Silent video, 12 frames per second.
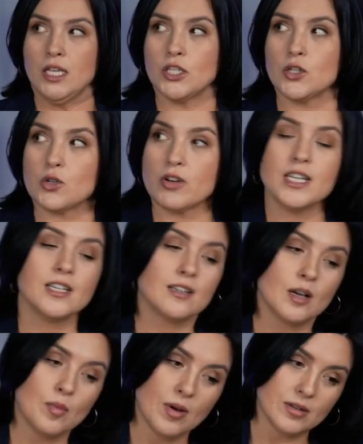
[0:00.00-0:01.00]

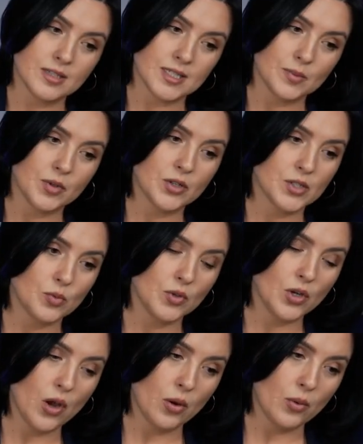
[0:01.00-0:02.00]
Ukrainian commanders, because
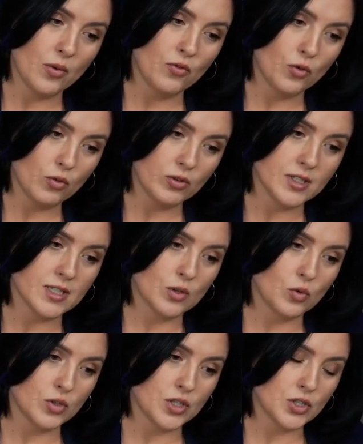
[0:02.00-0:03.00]
we know foreigners,
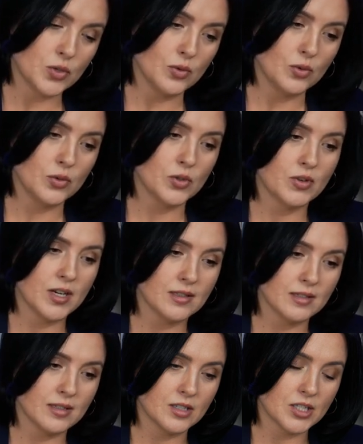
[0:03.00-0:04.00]
according to
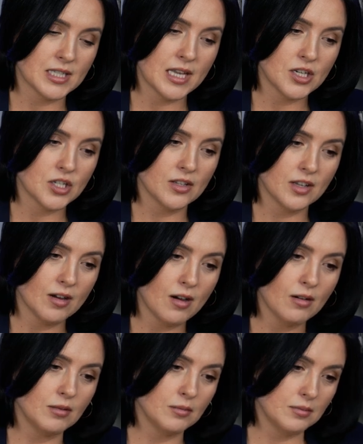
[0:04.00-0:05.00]
Ukrainian legislation, they
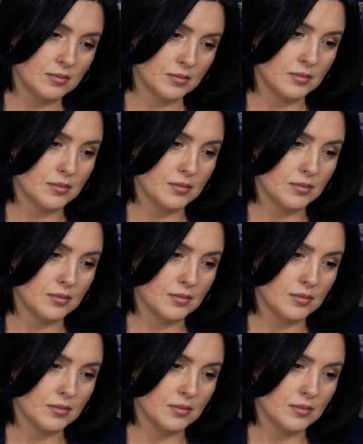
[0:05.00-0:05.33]
can't